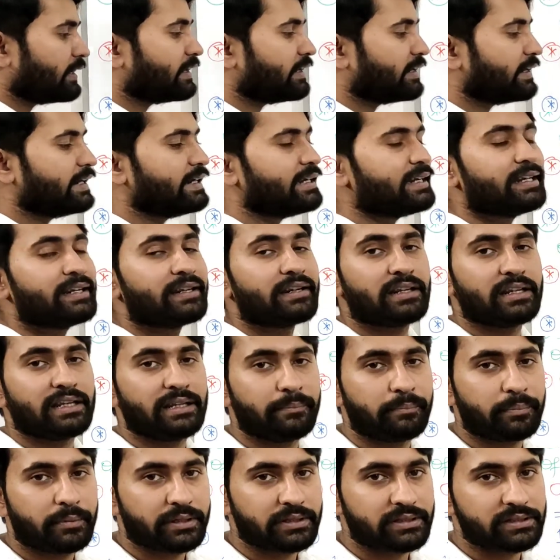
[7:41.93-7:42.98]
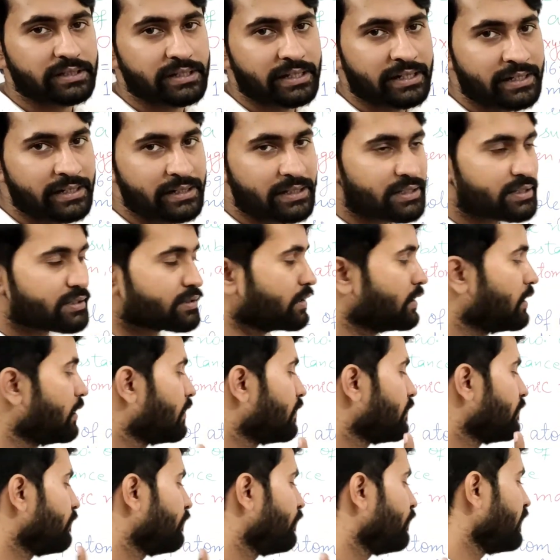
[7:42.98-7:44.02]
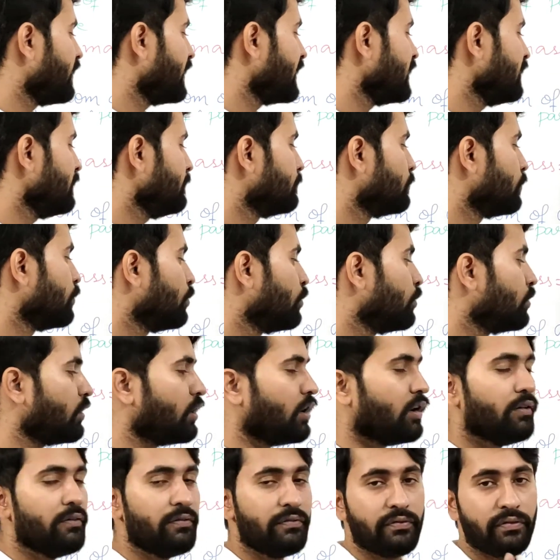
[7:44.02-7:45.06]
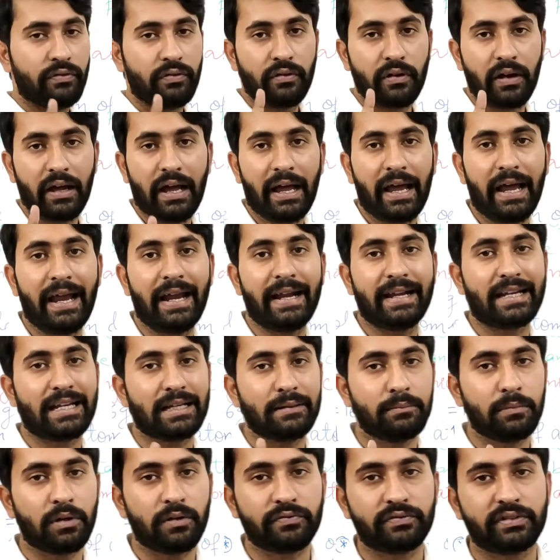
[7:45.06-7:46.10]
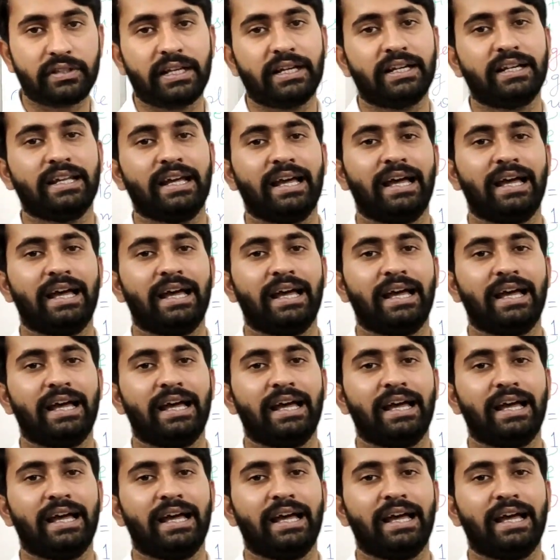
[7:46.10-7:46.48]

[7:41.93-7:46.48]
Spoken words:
it represents 1 mole of atom of that